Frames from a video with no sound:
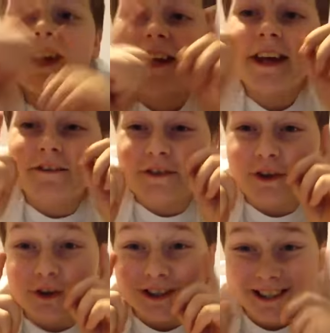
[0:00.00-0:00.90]
If
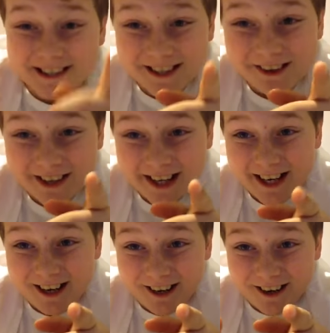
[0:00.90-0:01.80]
you're still
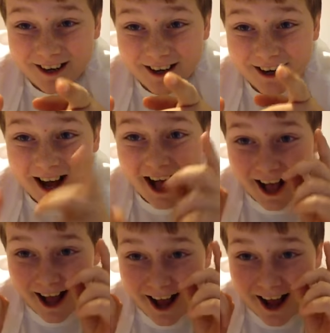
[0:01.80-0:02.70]
here,
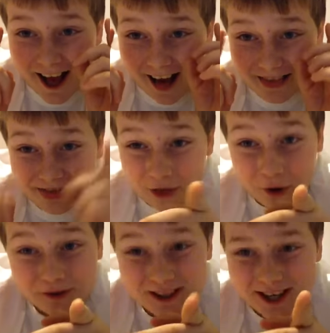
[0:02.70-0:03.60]

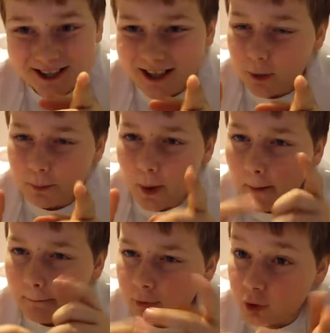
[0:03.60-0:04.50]
those are some
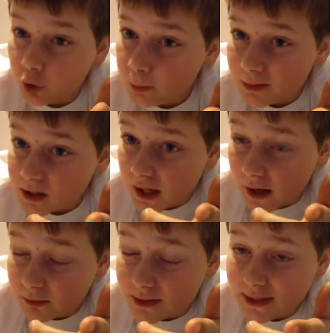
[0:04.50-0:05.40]
bloopers, I
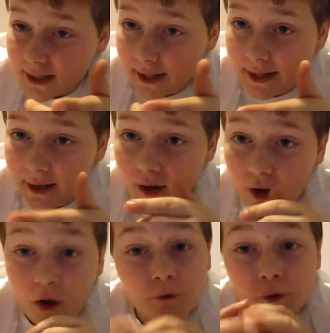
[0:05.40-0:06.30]
would say,
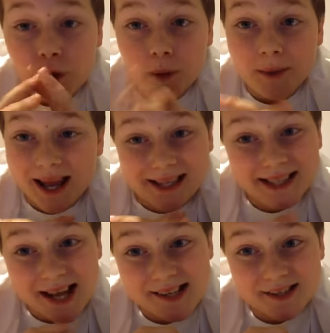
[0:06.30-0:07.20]
for my
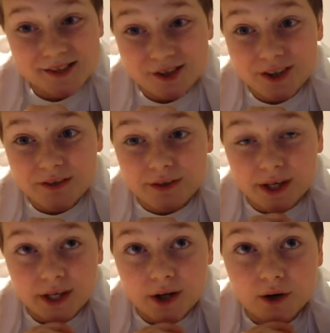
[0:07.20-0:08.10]
Assassin's Creed
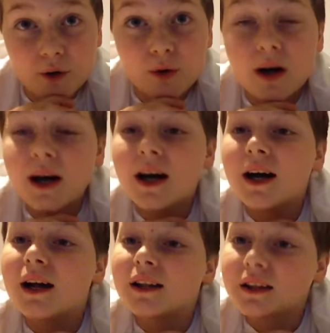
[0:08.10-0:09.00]
video.
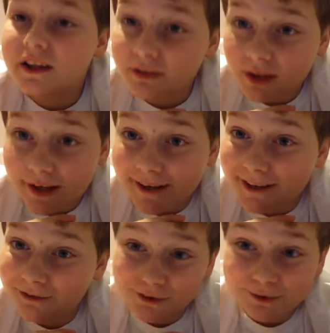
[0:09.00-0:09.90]
Leave a like
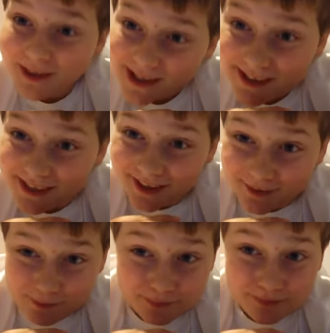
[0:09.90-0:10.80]
if you like
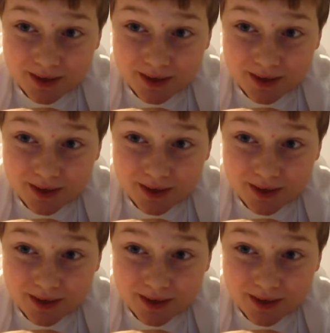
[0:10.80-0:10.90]
them.